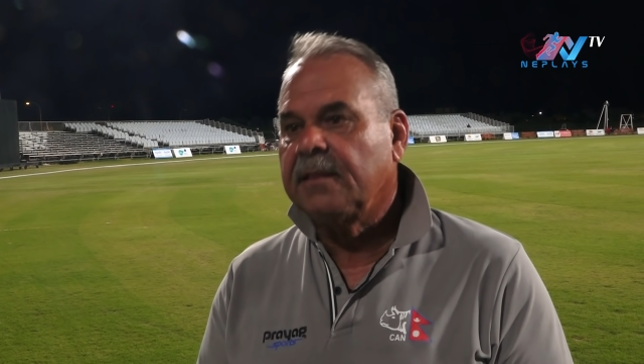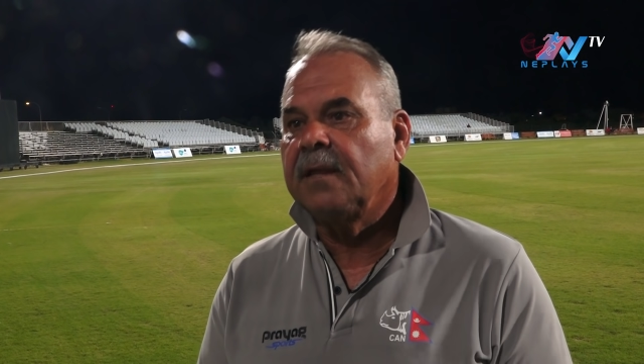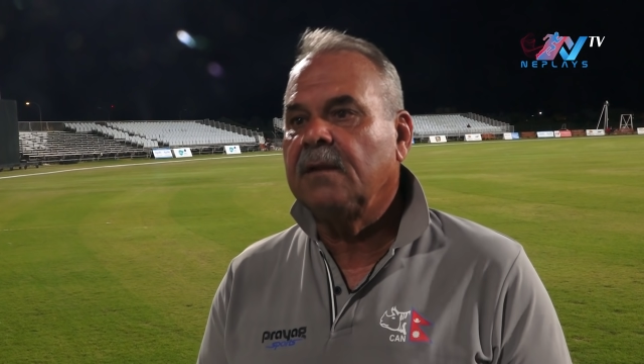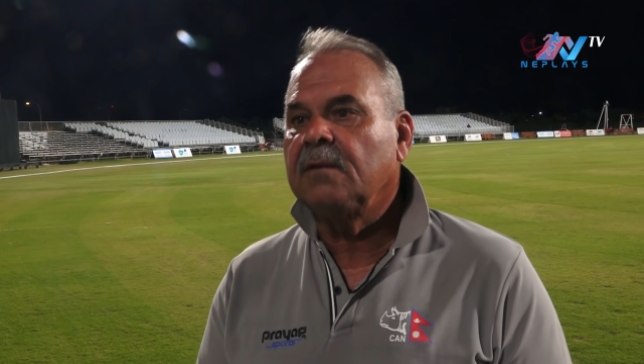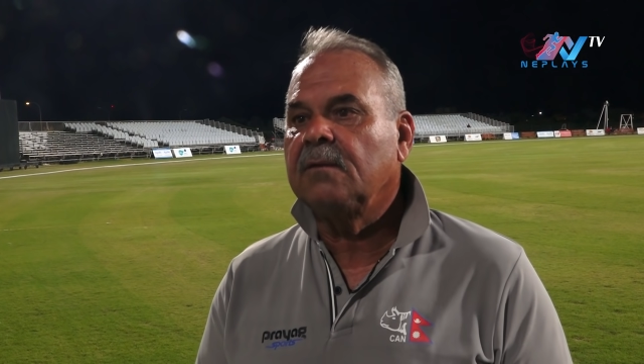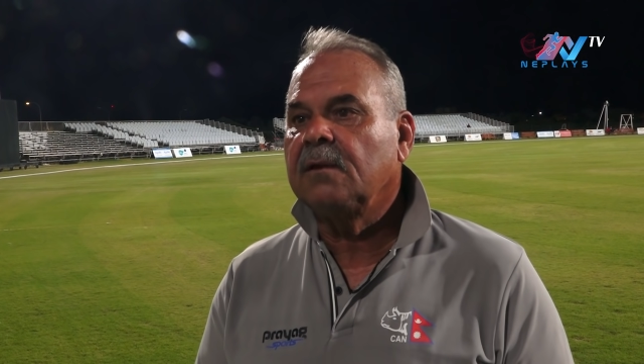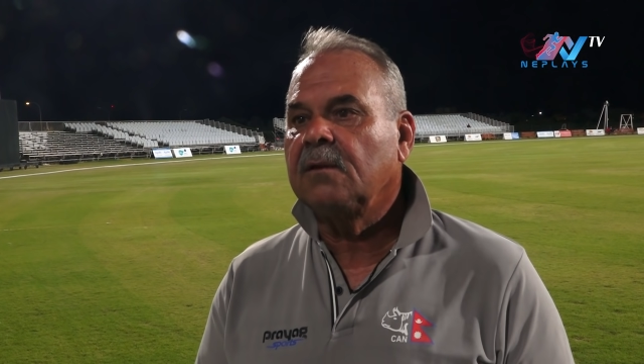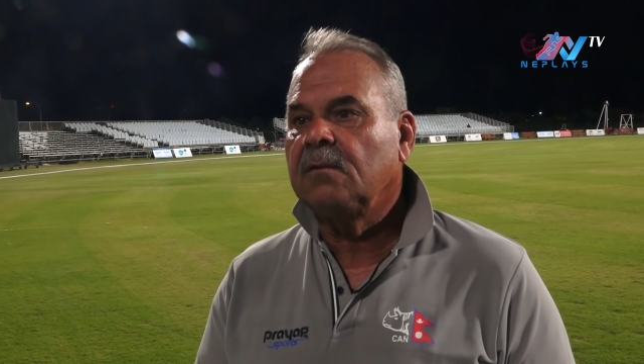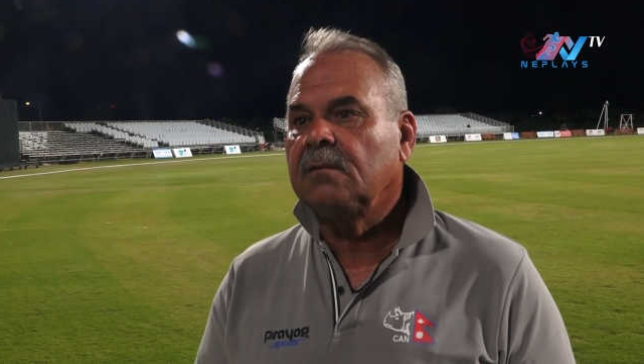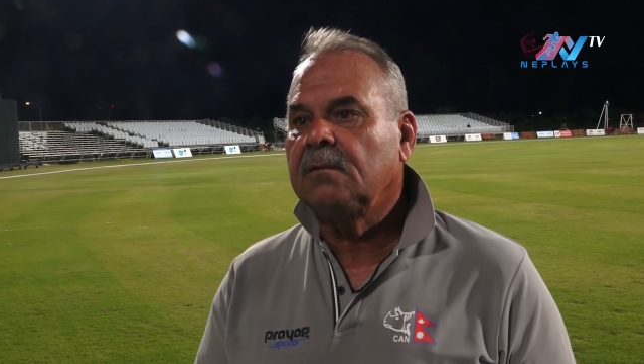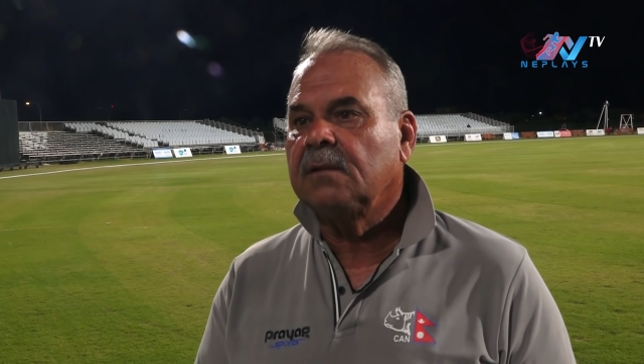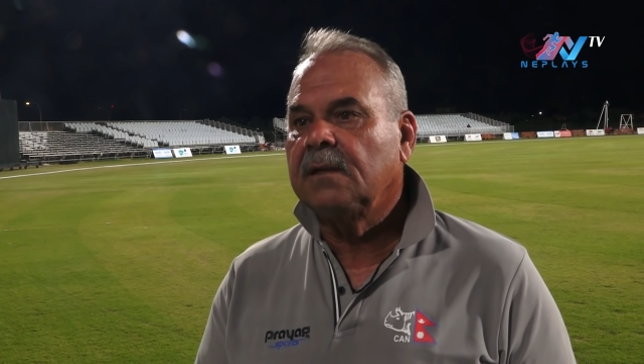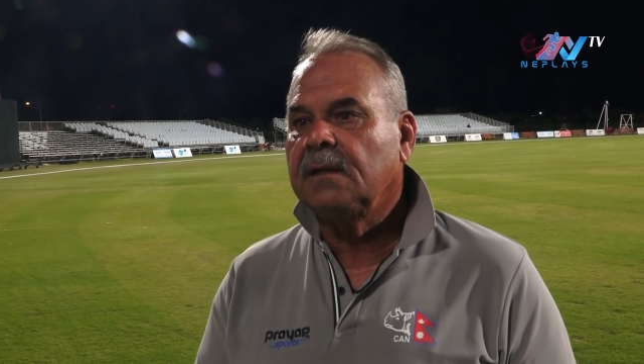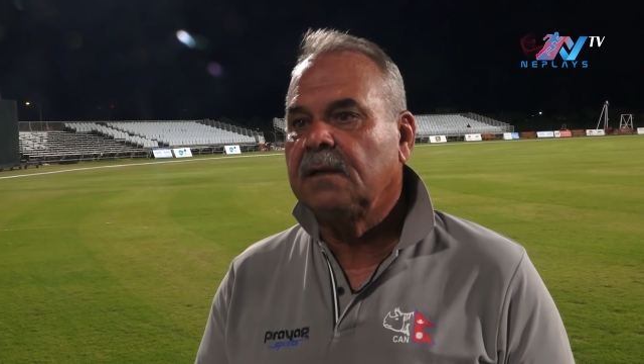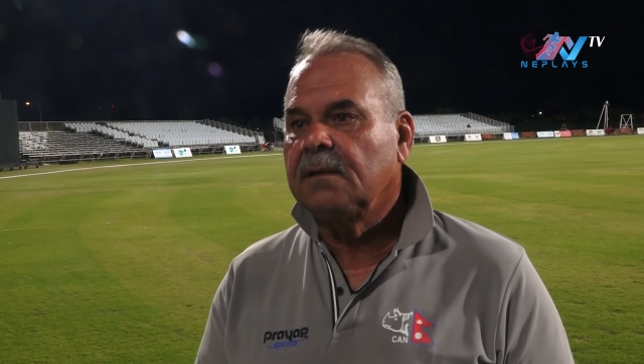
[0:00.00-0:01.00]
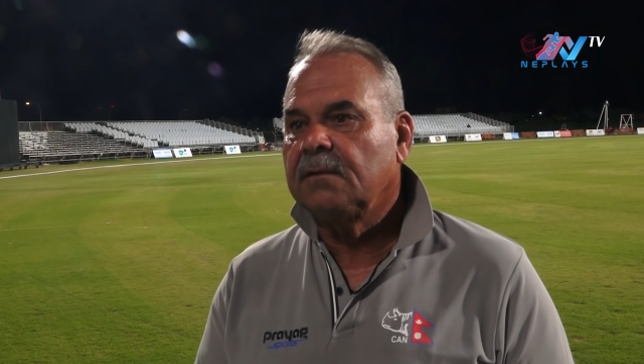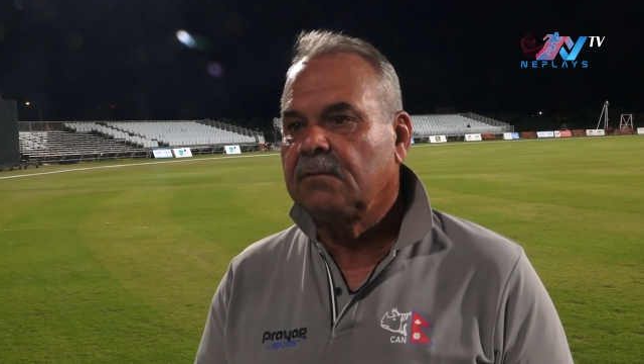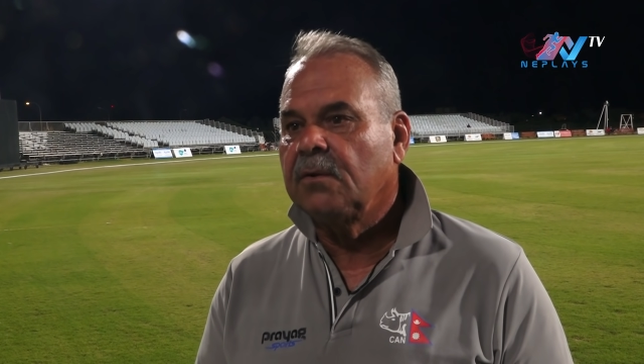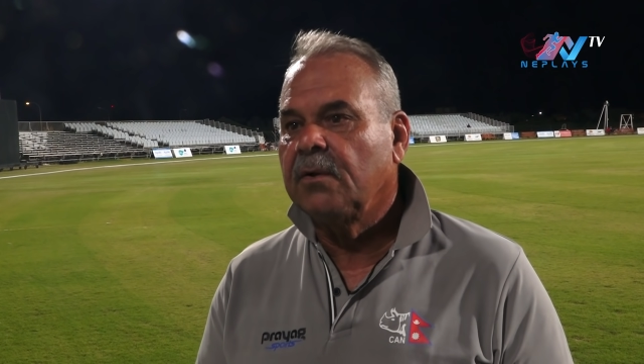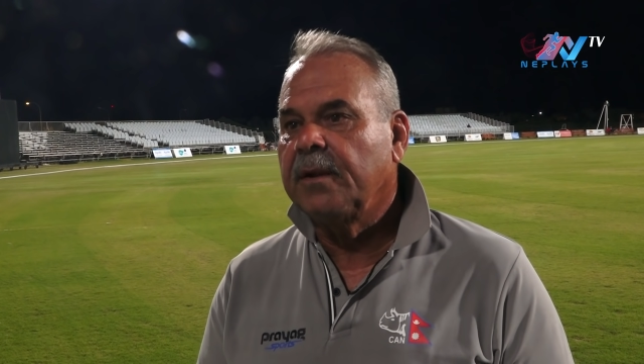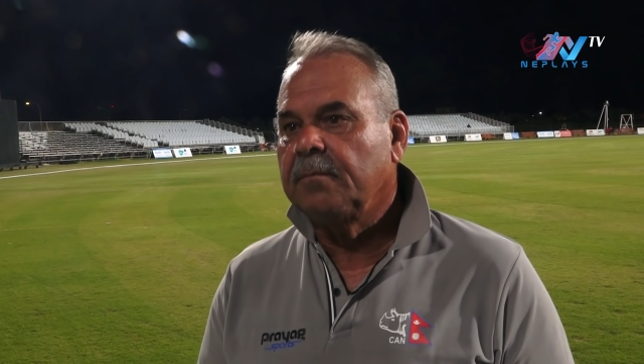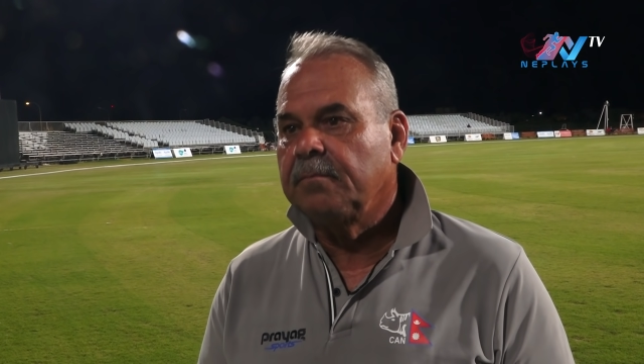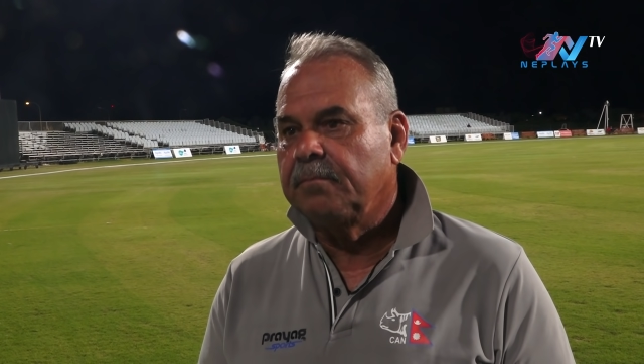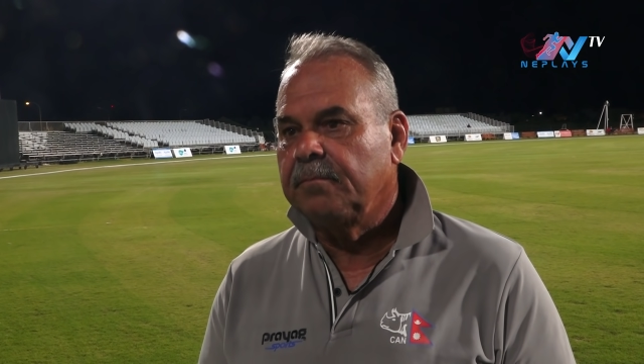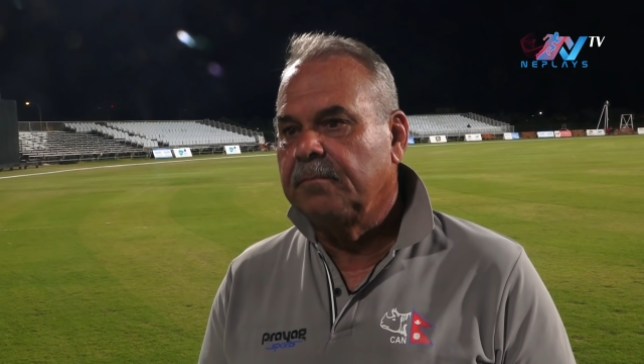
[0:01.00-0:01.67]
Then little Rohit